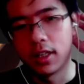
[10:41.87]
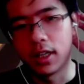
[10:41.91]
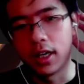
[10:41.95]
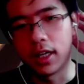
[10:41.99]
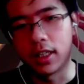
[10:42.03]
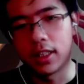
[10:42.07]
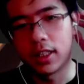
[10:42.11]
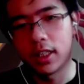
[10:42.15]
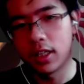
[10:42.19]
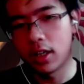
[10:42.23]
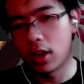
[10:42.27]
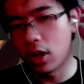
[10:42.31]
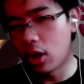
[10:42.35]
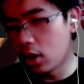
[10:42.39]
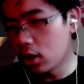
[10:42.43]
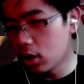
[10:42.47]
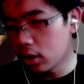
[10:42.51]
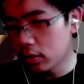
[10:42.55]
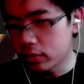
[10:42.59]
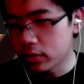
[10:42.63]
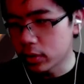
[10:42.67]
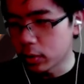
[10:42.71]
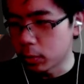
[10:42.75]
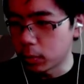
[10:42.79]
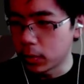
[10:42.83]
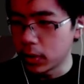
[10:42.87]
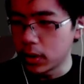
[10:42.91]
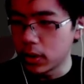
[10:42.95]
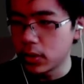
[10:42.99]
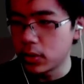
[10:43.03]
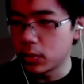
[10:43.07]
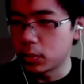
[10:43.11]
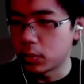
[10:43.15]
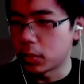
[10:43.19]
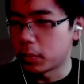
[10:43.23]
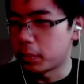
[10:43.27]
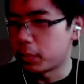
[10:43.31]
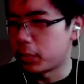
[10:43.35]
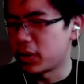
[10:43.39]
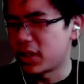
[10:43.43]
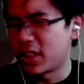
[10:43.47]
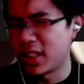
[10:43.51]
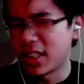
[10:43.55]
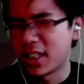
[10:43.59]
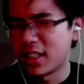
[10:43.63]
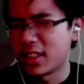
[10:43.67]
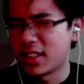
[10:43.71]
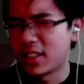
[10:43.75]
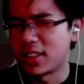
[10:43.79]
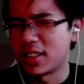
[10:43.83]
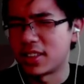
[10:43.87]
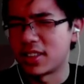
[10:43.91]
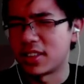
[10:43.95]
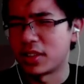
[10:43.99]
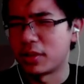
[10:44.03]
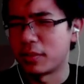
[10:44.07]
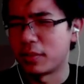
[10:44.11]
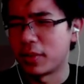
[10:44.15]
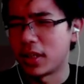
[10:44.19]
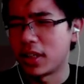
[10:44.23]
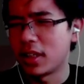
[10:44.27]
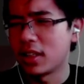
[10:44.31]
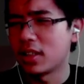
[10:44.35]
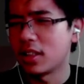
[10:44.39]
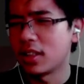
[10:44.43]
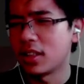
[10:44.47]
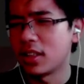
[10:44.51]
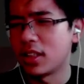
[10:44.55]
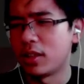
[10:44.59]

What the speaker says: I think all of the wins were pretty undeserving.